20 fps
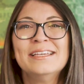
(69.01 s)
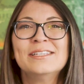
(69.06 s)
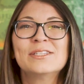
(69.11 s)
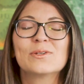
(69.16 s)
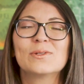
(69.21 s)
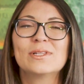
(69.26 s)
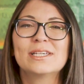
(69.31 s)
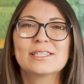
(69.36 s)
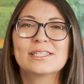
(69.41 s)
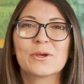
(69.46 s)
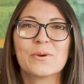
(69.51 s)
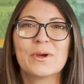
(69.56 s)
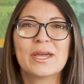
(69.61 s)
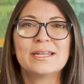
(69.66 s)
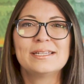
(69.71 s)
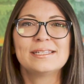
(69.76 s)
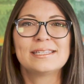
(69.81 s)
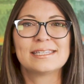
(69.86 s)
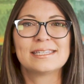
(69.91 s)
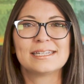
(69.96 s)
So let's go
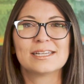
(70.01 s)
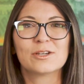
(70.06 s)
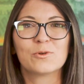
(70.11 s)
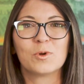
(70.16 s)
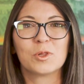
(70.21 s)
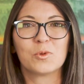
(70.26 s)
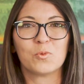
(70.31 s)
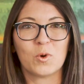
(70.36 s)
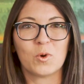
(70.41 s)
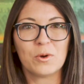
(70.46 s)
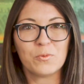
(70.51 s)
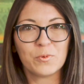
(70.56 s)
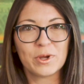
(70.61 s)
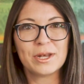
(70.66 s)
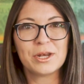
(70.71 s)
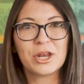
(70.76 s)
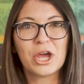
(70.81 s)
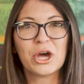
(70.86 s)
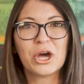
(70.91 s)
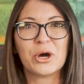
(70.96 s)
ahead and stick with what
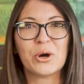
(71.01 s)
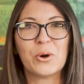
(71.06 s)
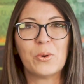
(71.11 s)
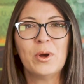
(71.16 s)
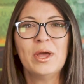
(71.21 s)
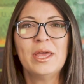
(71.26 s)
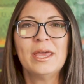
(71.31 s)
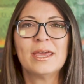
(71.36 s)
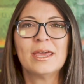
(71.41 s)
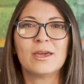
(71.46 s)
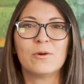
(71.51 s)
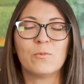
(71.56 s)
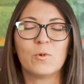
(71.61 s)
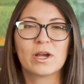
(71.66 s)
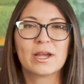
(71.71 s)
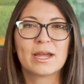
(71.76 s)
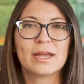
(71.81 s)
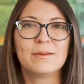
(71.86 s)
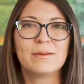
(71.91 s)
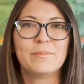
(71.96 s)
we know and
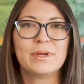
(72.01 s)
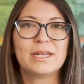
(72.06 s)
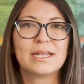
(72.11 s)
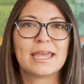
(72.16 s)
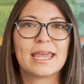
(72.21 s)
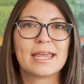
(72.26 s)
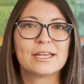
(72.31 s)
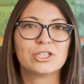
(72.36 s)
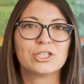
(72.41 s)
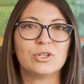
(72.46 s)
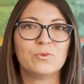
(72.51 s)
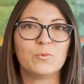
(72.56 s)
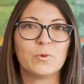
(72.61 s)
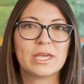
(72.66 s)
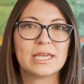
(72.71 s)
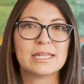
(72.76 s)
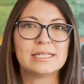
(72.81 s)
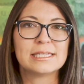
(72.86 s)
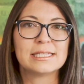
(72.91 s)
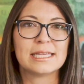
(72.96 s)
what kind of mitigation
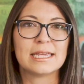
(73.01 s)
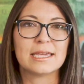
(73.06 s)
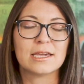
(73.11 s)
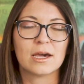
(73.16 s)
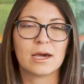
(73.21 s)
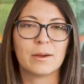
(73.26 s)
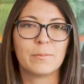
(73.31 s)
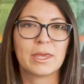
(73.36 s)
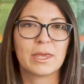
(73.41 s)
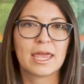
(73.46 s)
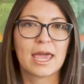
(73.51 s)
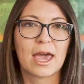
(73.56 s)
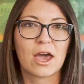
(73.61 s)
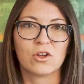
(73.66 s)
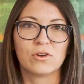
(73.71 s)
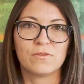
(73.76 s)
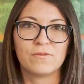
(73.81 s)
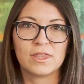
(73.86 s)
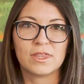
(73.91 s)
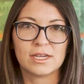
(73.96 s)
we can see coming
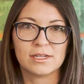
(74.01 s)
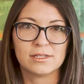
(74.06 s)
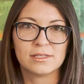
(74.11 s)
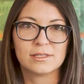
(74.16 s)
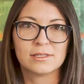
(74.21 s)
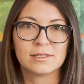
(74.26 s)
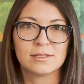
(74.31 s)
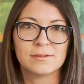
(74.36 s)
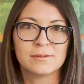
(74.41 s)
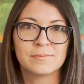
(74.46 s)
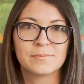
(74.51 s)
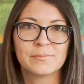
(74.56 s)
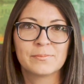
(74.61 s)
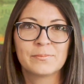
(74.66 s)
out of this.